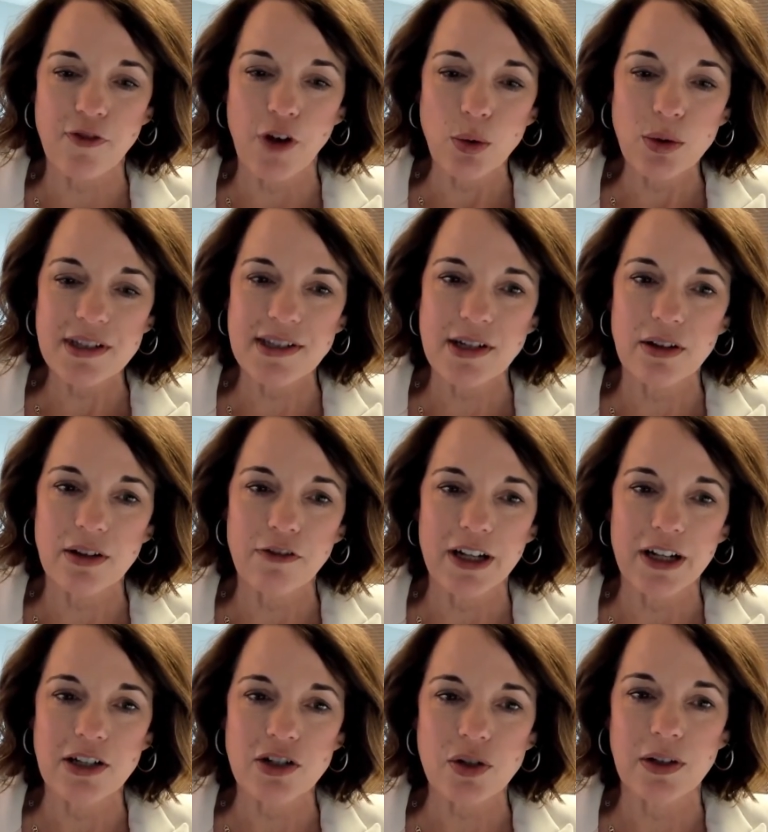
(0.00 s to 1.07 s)
focused on the
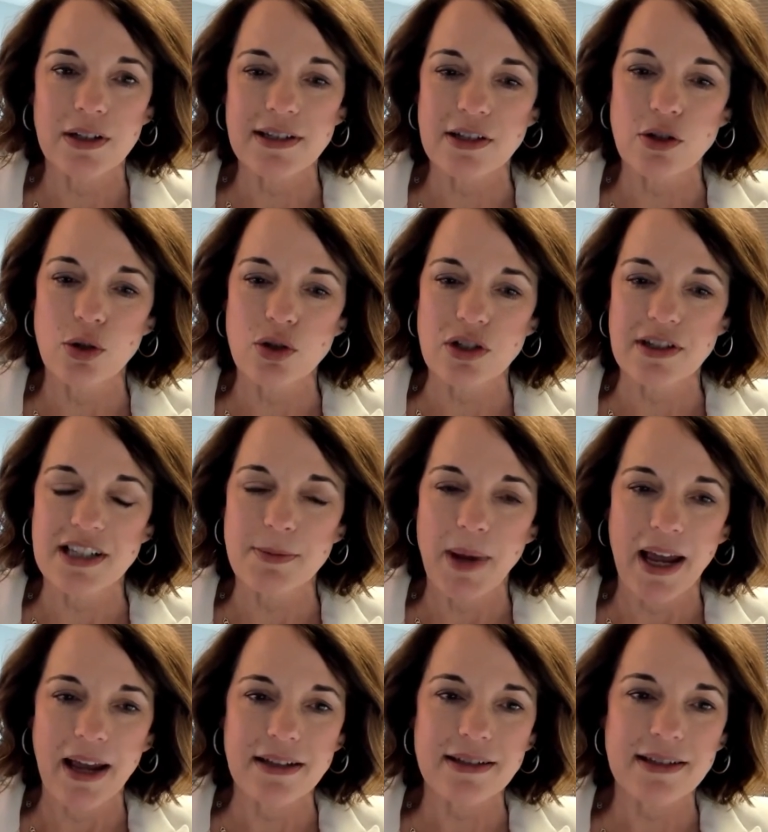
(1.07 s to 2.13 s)
financial institution
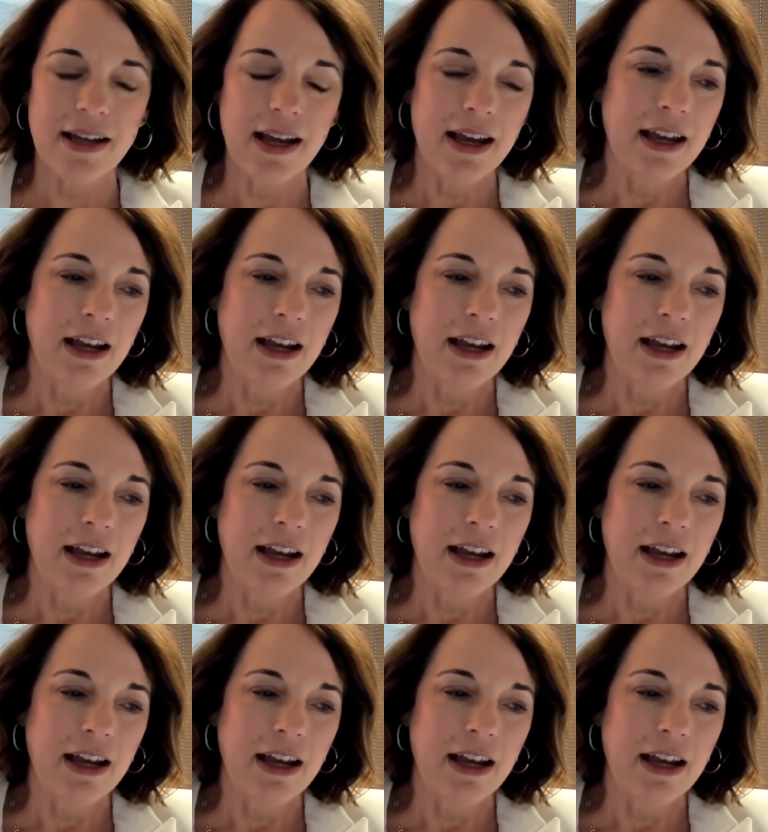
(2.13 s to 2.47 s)
space.